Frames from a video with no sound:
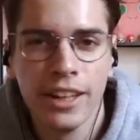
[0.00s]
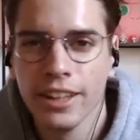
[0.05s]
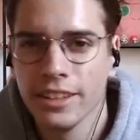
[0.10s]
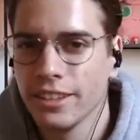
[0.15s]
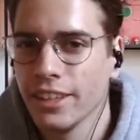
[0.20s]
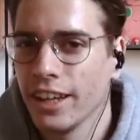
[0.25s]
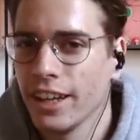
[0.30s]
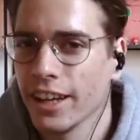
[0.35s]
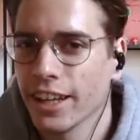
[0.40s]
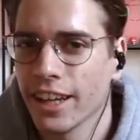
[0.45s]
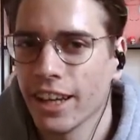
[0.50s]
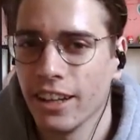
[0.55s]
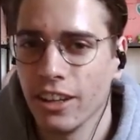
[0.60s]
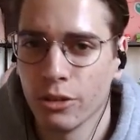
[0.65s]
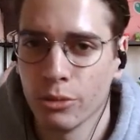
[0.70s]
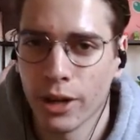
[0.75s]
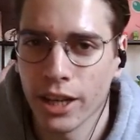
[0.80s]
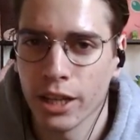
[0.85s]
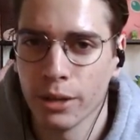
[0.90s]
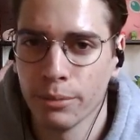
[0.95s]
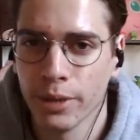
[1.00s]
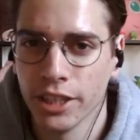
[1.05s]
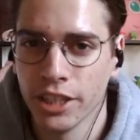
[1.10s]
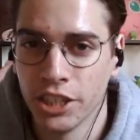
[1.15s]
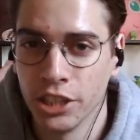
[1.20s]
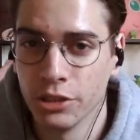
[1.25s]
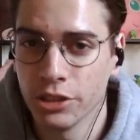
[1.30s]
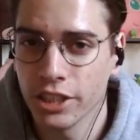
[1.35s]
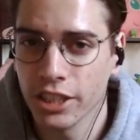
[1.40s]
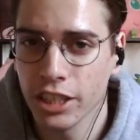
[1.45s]
then I cannot recommend
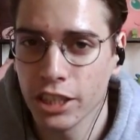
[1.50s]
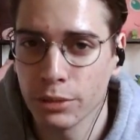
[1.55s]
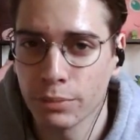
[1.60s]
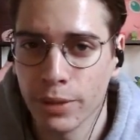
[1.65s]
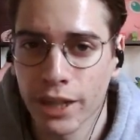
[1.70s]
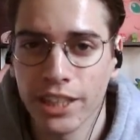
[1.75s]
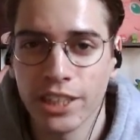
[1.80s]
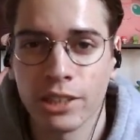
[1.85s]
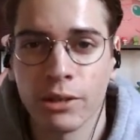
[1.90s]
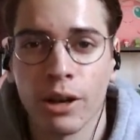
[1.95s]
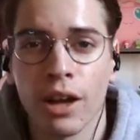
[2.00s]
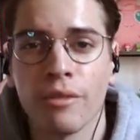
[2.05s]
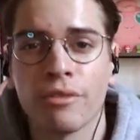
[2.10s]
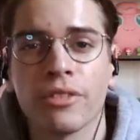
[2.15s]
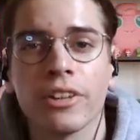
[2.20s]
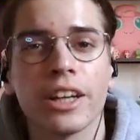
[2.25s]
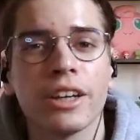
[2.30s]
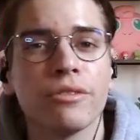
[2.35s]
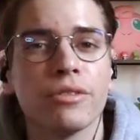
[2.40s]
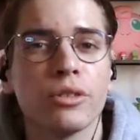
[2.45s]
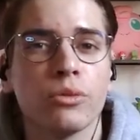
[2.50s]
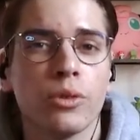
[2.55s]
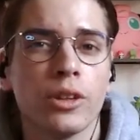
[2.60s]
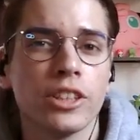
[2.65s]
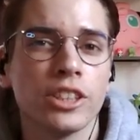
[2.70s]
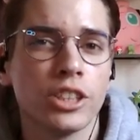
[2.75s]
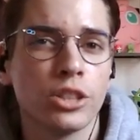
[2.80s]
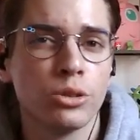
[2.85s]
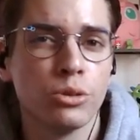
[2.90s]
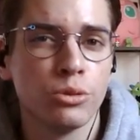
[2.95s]
using this base. However, if you
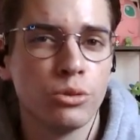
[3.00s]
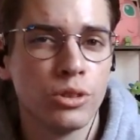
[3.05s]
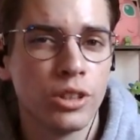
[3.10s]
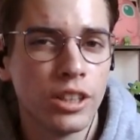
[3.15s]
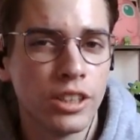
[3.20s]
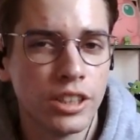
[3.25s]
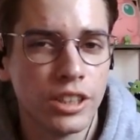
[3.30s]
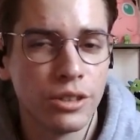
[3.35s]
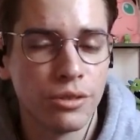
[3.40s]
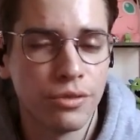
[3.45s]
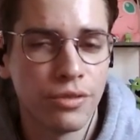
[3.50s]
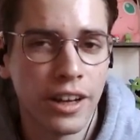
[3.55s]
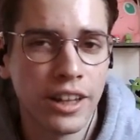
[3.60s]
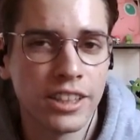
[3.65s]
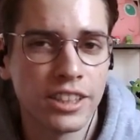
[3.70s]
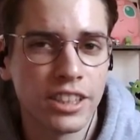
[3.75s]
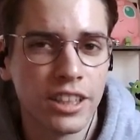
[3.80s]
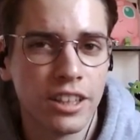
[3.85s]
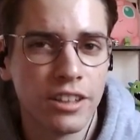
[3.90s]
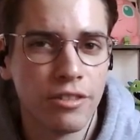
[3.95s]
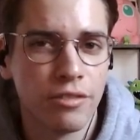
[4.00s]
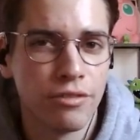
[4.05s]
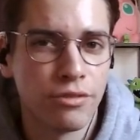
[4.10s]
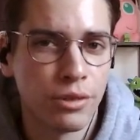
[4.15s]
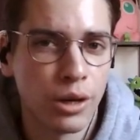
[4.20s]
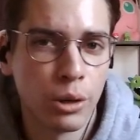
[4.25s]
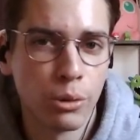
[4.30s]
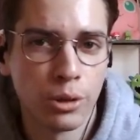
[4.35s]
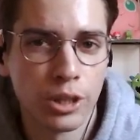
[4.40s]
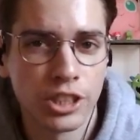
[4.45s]
want to defend
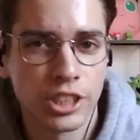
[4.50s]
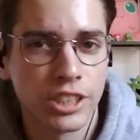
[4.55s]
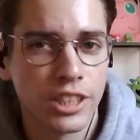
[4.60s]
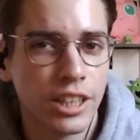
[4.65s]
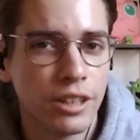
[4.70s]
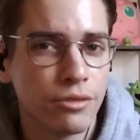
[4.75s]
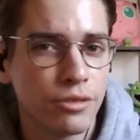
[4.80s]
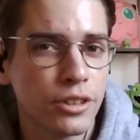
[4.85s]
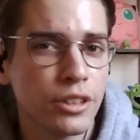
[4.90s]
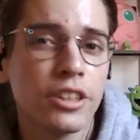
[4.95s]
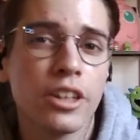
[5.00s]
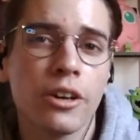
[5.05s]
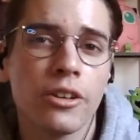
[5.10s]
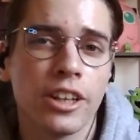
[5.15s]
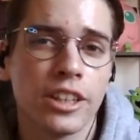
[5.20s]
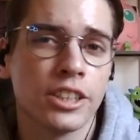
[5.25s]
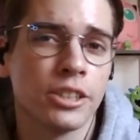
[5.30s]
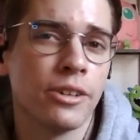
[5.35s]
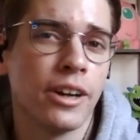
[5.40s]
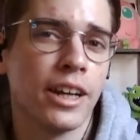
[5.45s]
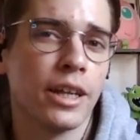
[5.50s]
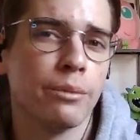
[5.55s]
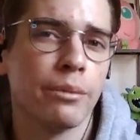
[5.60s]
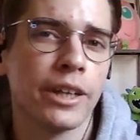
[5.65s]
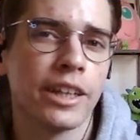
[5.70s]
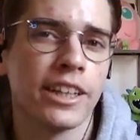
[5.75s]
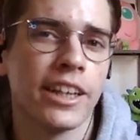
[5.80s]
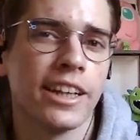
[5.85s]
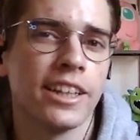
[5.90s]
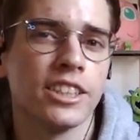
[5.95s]
throwers, if you know that your enemy
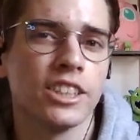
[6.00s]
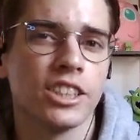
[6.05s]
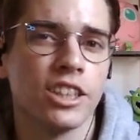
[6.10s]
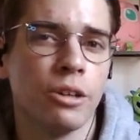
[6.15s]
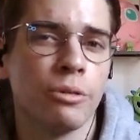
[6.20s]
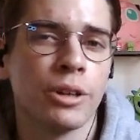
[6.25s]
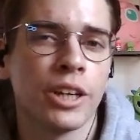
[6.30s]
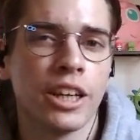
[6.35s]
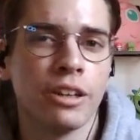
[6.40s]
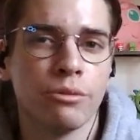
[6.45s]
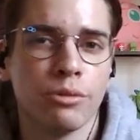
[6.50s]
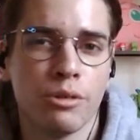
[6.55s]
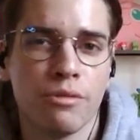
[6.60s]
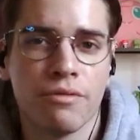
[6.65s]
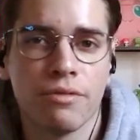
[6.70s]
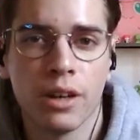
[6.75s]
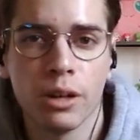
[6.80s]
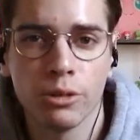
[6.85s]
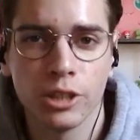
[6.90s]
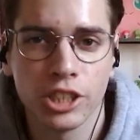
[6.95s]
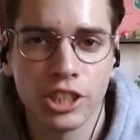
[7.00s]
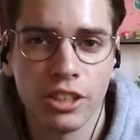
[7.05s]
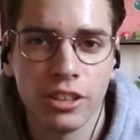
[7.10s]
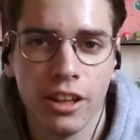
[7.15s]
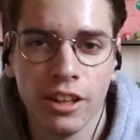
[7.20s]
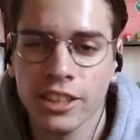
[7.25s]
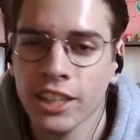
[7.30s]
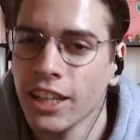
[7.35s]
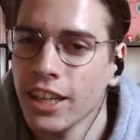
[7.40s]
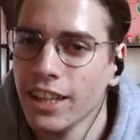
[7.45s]
clan is going in with throwers a
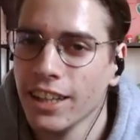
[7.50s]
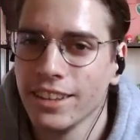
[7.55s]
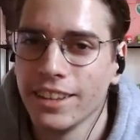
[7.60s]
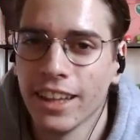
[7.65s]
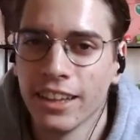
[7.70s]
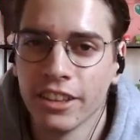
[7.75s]
lot, then